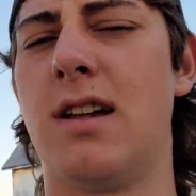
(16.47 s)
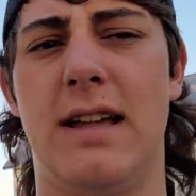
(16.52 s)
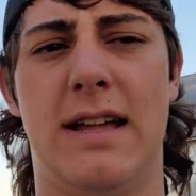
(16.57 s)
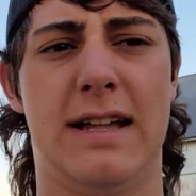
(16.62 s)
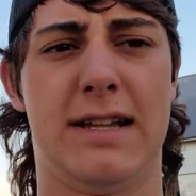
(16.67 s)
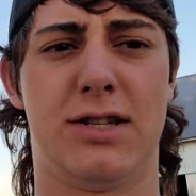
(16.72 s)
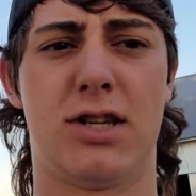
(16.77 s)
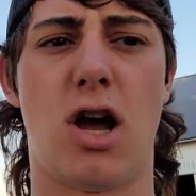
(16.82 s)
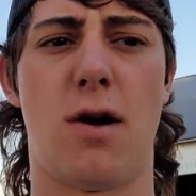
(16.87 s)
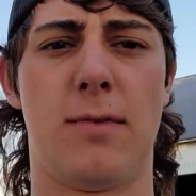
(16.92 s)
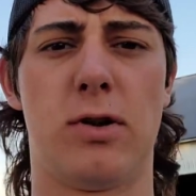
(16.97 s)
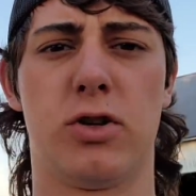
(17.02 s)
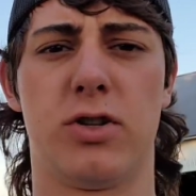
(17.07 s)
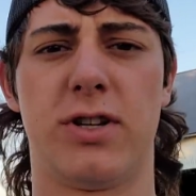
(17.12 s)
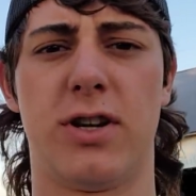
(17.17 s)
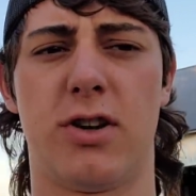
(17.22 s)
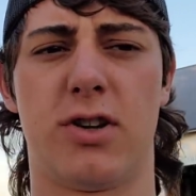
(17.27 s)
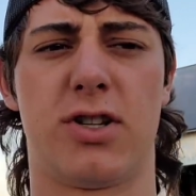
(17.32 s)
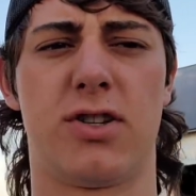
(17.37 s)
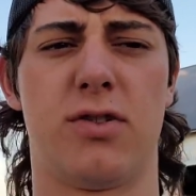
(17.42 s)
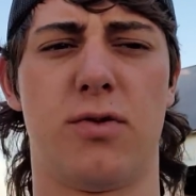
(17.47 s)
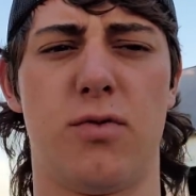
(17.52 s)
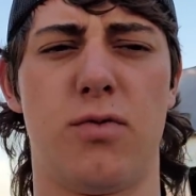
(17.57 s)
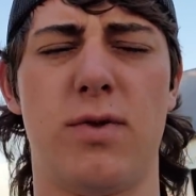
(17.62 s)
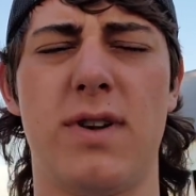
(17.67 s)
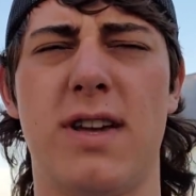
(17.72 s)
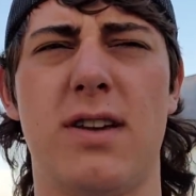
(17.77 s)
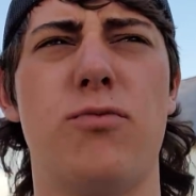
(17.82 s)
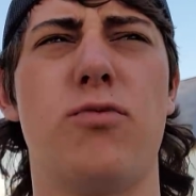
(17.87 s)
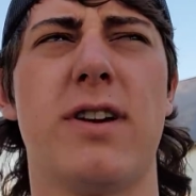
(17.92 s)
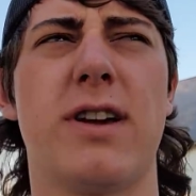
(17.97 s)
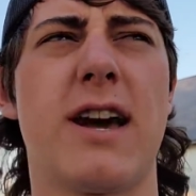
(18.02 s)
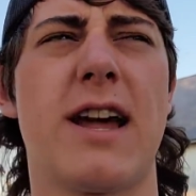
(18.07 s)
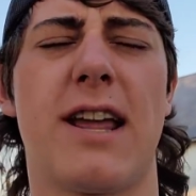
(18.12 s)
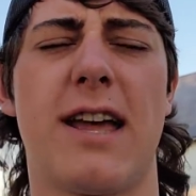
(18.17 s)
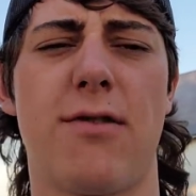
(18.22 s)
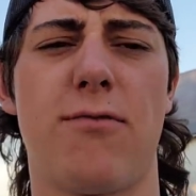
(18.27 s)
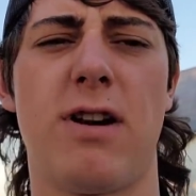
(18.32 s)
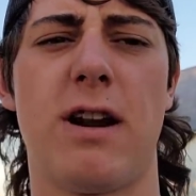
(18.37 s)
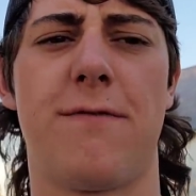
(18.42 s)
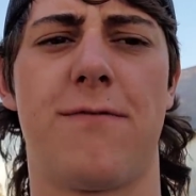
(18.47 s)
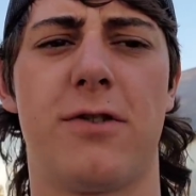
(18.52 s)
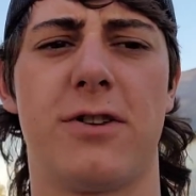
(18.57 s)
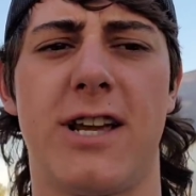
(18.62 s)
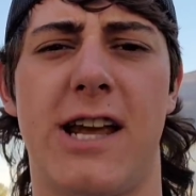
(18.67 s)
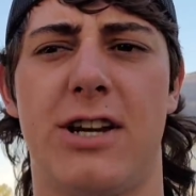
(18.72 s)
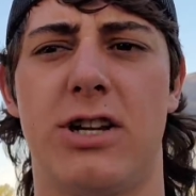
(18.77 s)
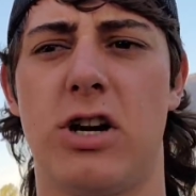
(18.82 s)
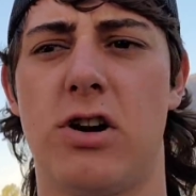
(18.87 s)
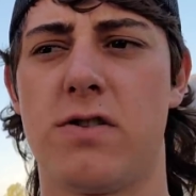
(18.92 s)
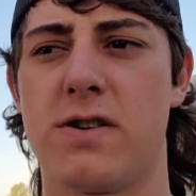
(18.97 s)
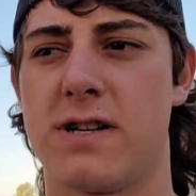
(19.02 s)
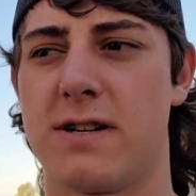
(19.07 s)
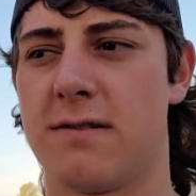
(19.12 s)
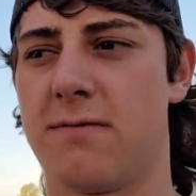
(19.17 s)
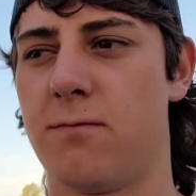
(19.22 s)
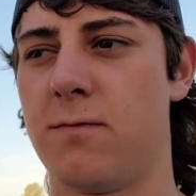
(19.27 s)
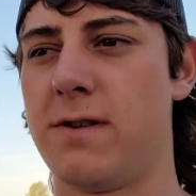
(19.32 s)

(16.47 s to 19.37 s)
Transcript: It's almost here. So we got to get ready for Daytona.